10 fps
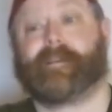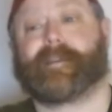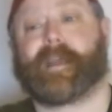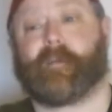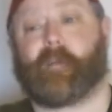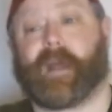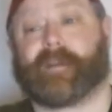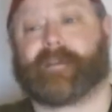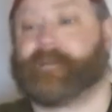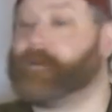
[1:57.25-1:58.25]
take the
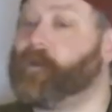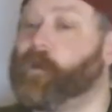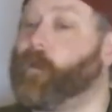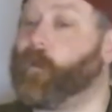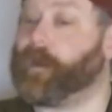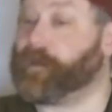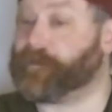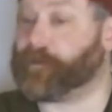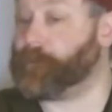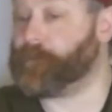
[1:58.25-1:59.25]
blood,
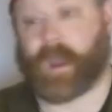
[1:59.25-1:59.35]
wonderful.